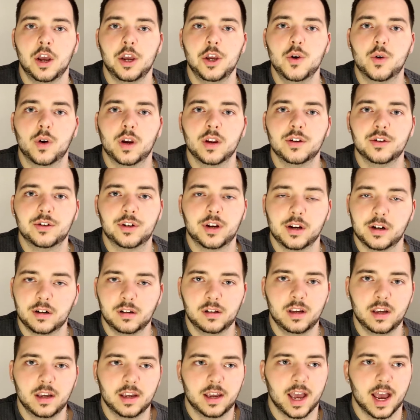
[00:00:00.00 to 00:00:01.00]
you
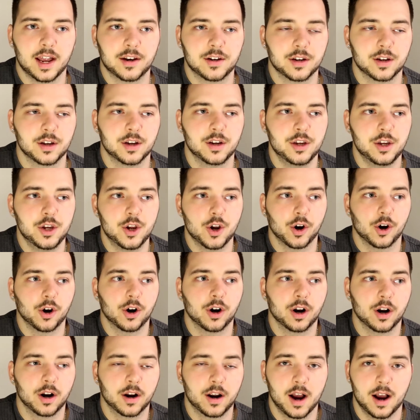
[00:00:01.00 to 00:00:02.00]
continually get
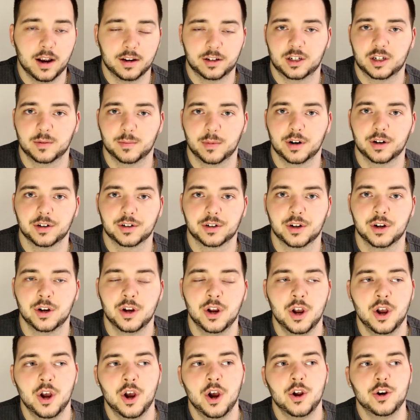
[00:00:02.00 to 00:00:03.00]
your customers
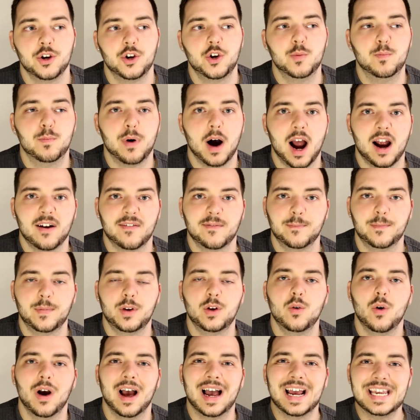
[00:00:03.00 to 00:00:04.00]
to buy from
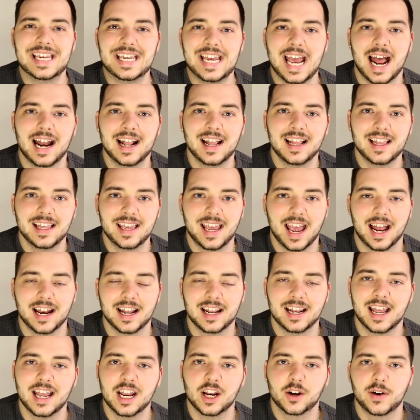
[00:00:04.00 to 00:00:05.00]
you again and again
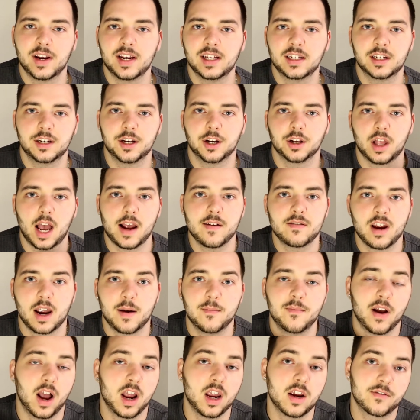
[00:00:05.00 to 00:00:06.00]
and increase your
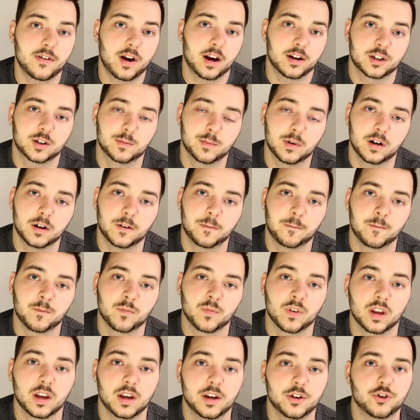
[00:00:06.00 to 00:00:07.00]
lifetime value of customer
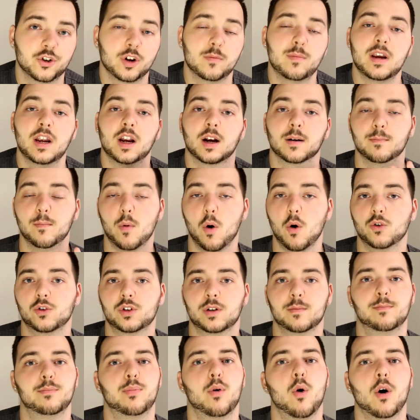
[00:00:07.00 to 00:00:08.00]
should be your
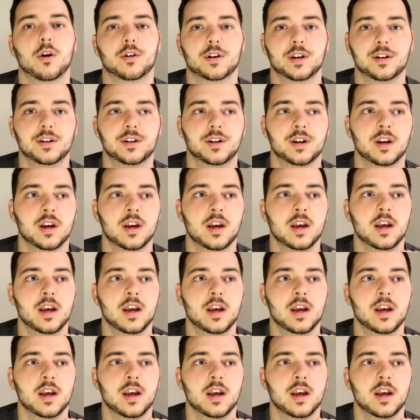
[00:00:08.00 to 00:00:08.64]
most important